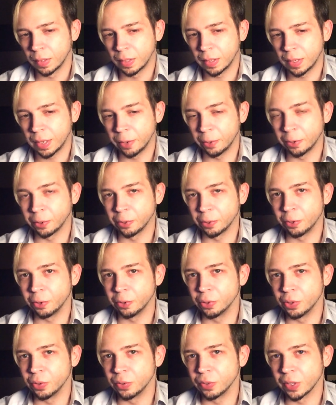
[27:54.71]
character
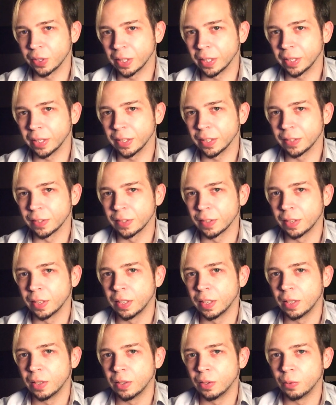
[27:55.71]
you're using, I guess,
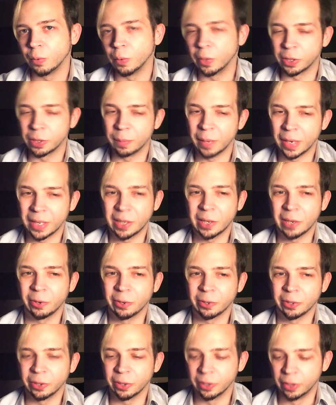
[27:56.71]
which main
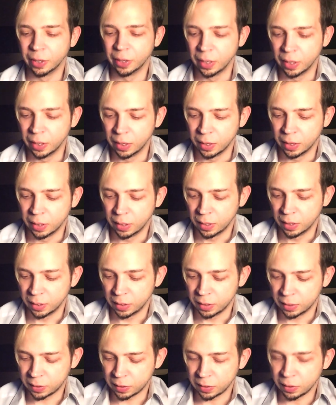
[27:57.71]
character.
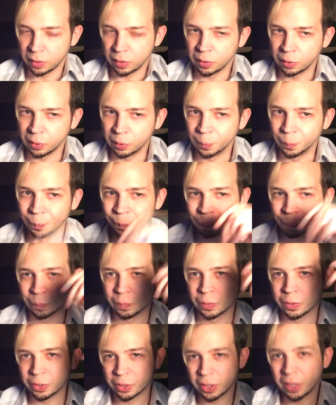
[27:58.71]
So
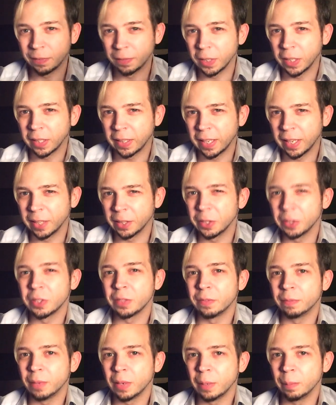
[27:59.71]
there's stuff like that. There's
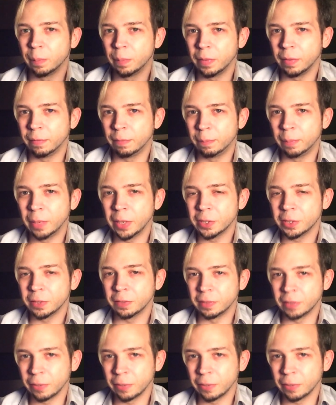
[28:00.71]
a bunch of